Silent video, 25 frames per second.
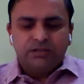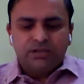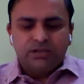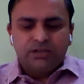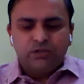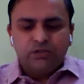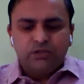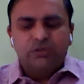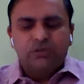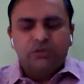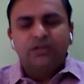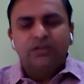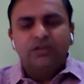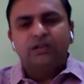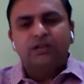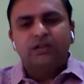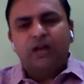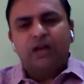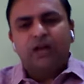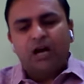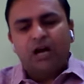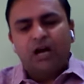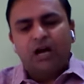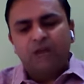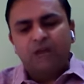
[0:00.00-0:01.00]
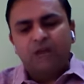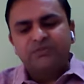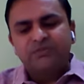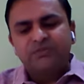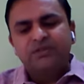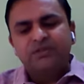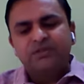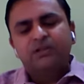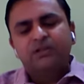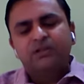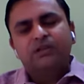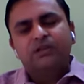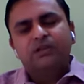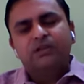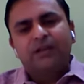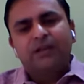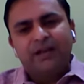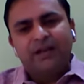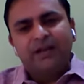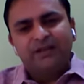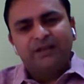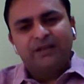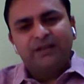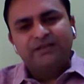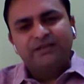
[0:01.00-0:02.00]
shoulder, arms,
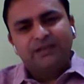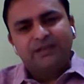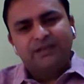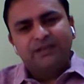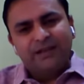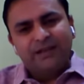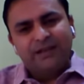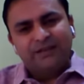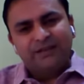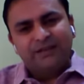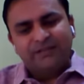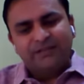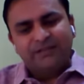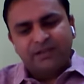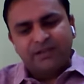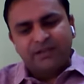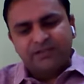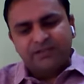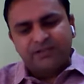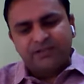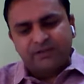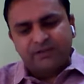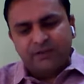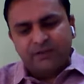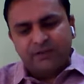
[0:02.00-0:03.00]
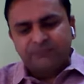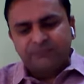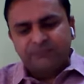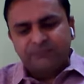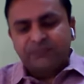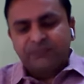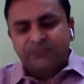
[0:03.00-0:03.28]
hands, legs, etc.